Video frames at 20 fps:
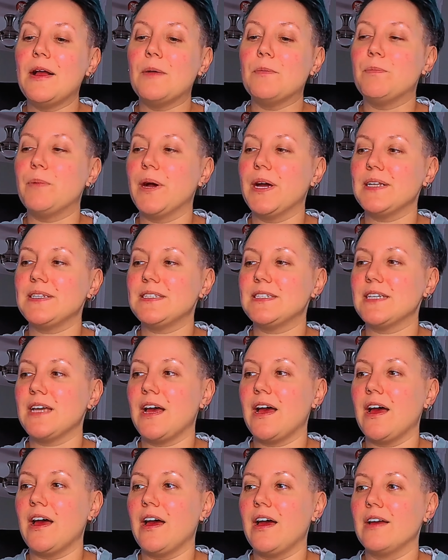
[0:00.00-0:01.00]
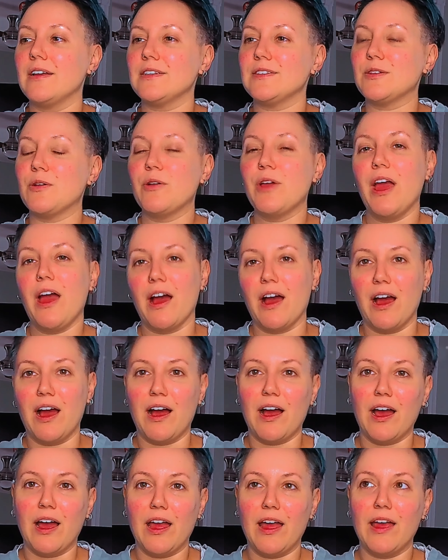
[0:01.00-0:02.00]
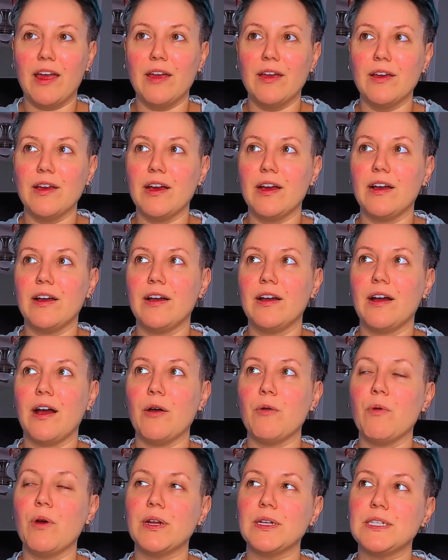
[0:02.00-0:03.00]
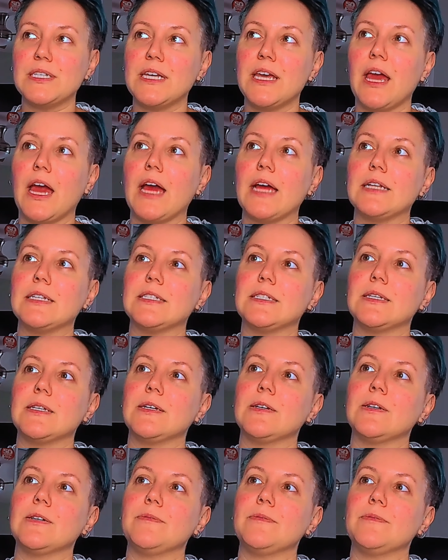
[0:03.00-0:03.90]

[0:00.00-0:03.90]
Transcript: But so yeah, I wanted to get